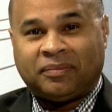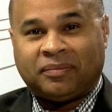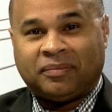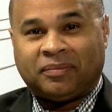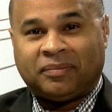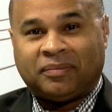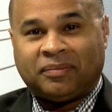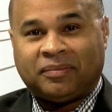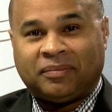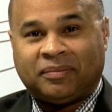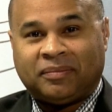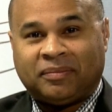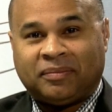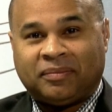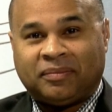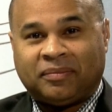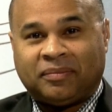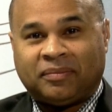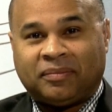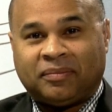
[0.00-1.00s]

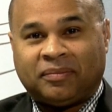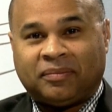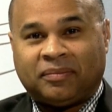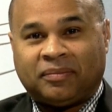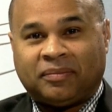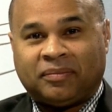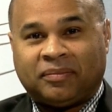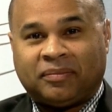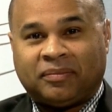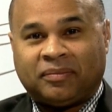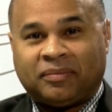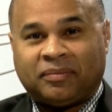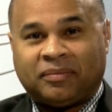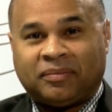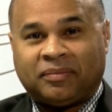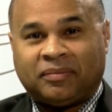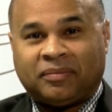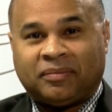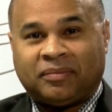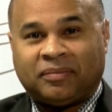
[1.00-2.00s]

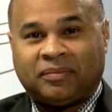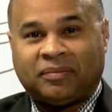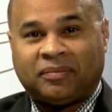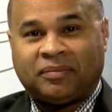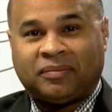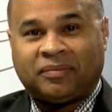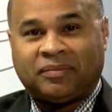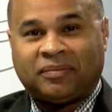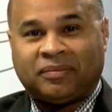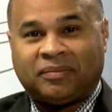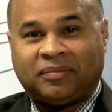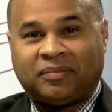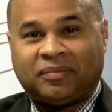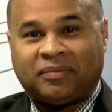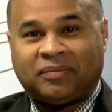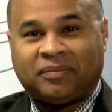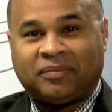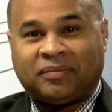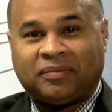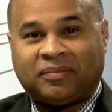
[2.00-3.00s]

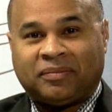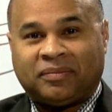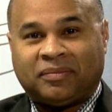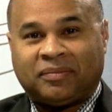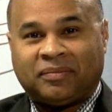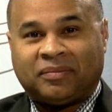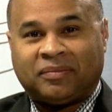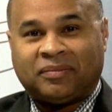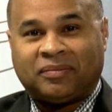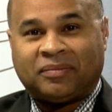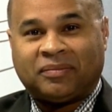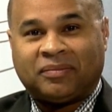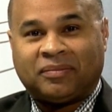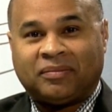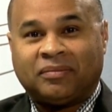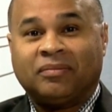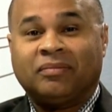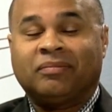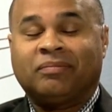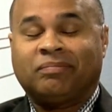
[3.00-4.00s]

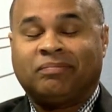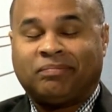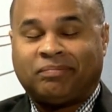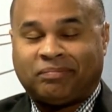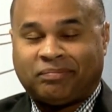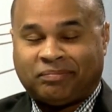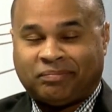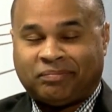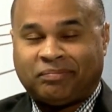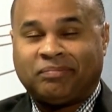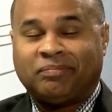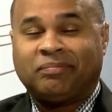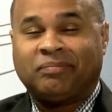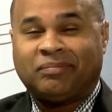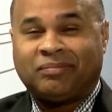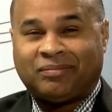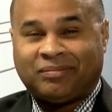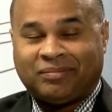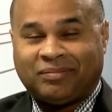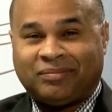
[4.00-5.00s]

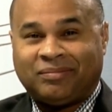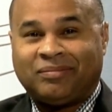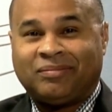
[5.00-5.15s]
[no speech]